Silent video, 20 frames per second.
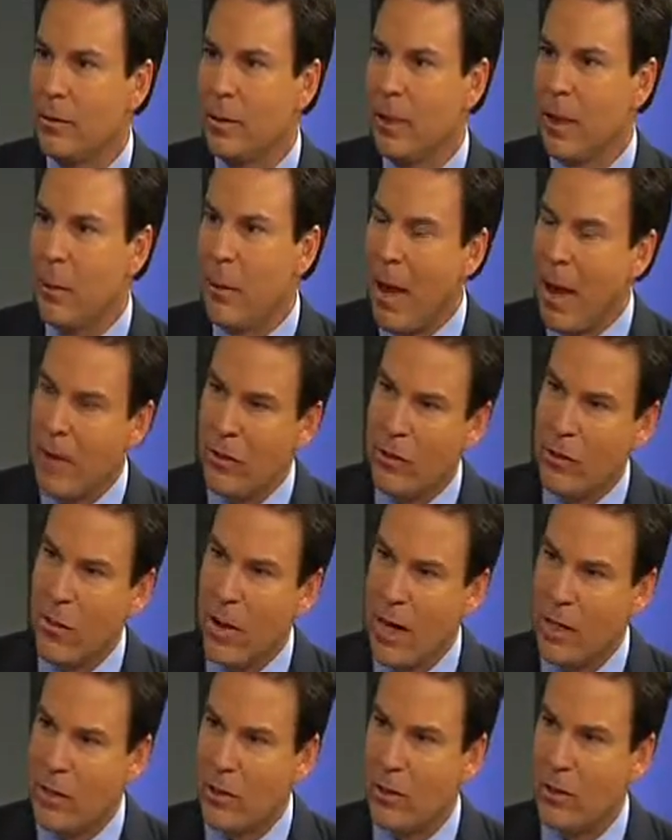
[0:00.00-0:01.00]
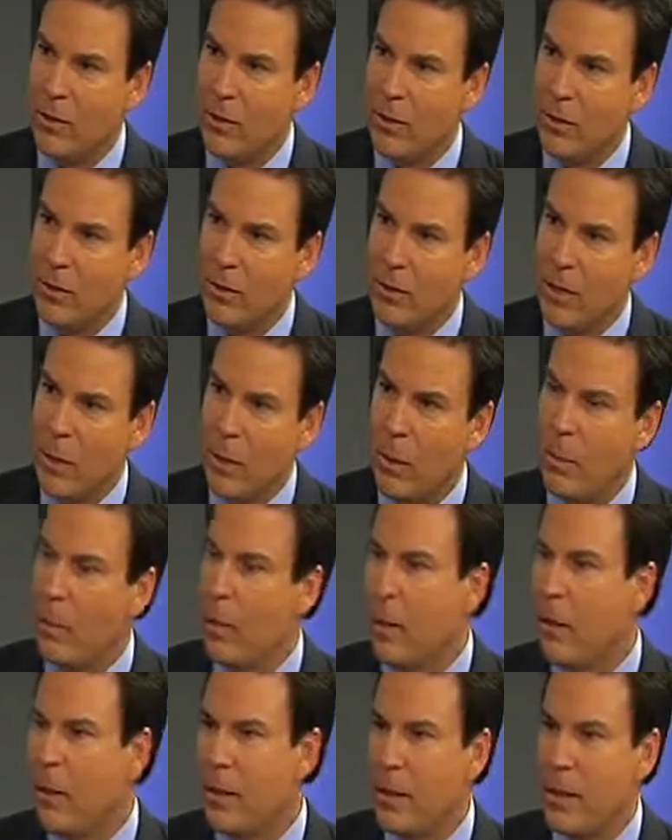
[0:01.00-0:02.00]
Their mouth's a mess. Yeah, their what
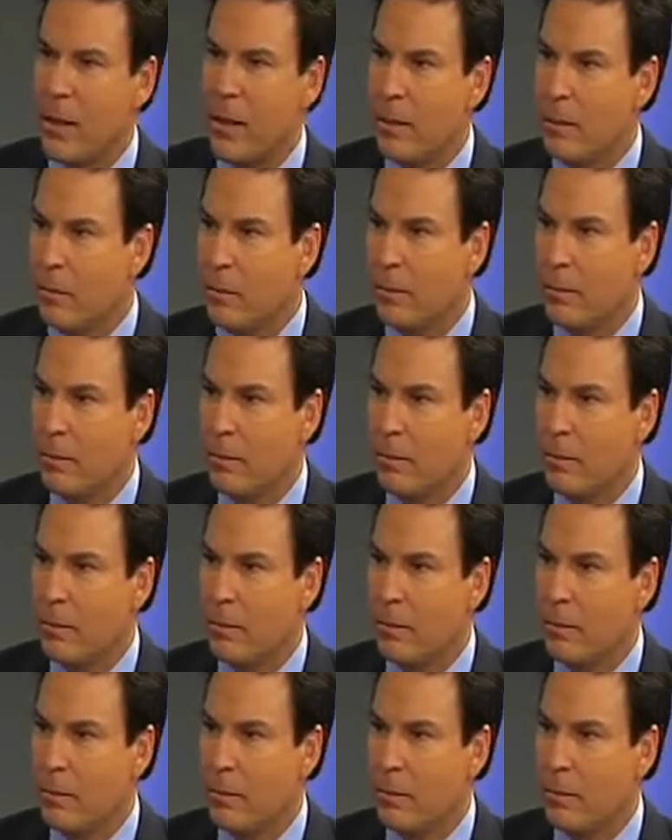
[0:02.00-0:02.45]
mouths are a mess. Does it